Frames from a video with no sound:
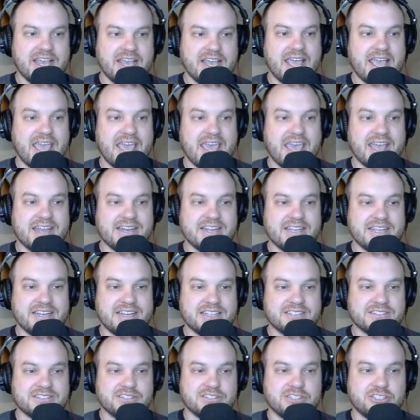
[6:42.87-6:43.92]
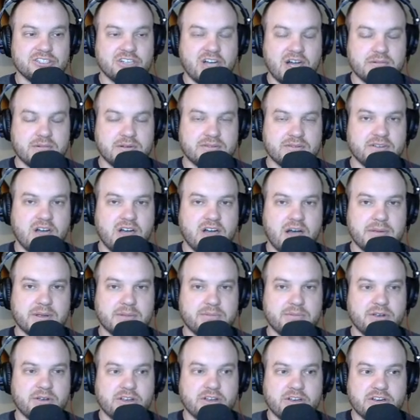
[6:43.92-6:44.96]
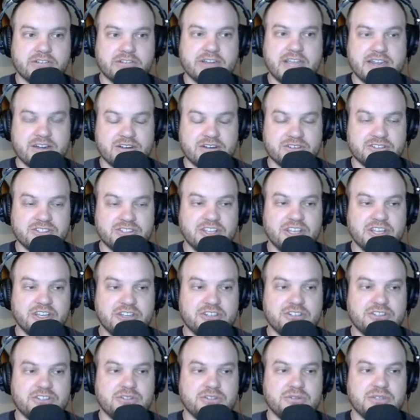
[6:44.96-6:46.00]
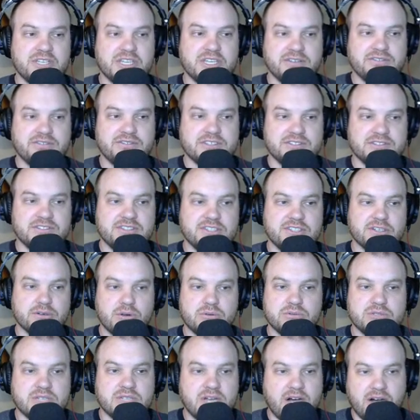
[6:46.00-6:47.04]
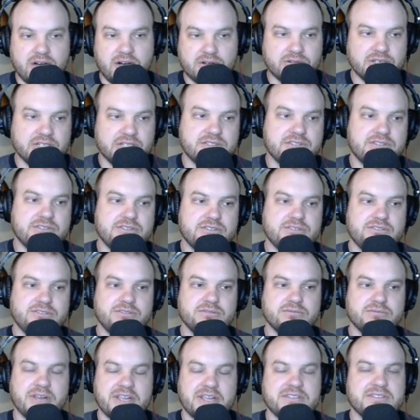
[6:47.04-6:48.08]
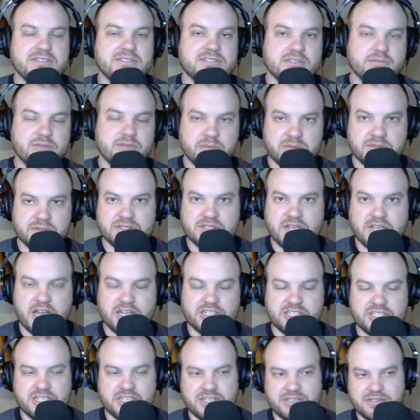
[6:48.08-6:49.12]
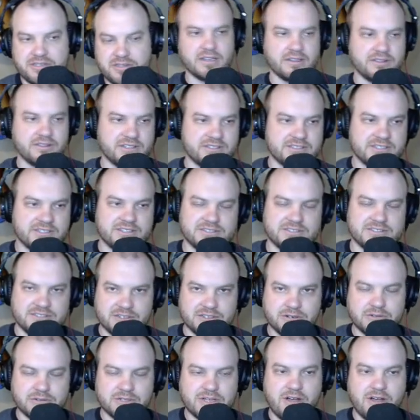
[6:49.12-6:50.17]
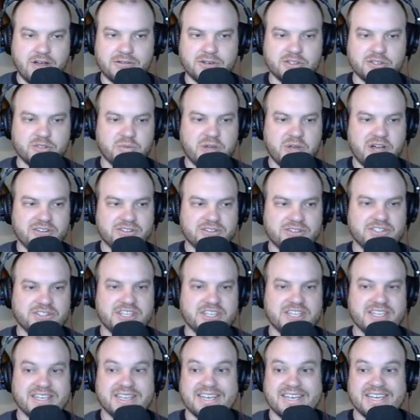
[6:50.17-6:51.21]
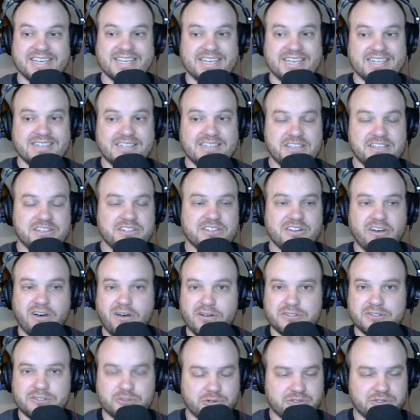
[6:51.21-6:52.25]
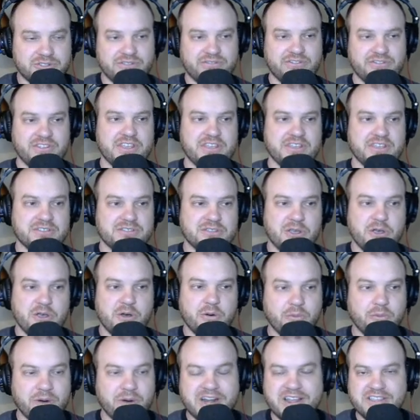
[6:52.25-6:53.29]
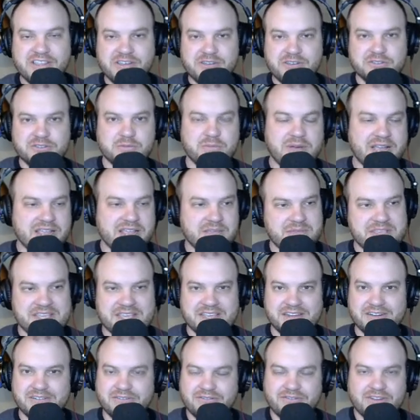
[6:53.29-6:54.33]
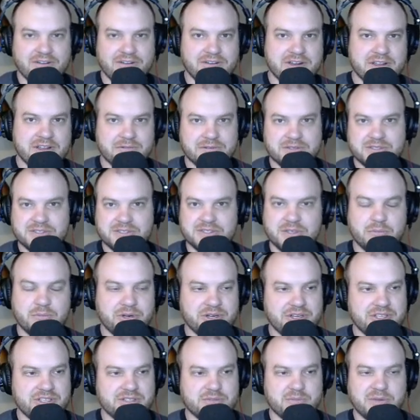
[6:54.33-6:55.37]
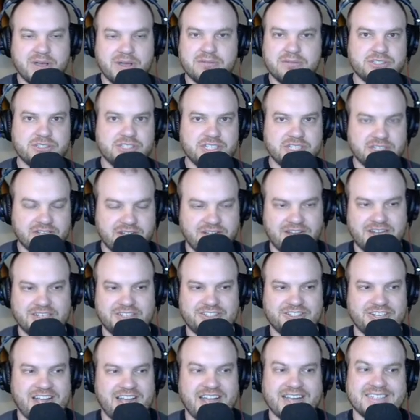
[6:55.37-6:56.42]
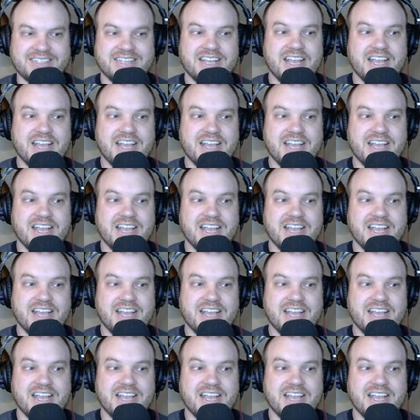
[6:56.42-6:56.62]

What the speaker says: and it is the job of comic book creators to give zero tolerance to racism and misogyny. This zero tolerance policy can lead to all sorts of things. One of those might be interfering with somebody's publishing contract.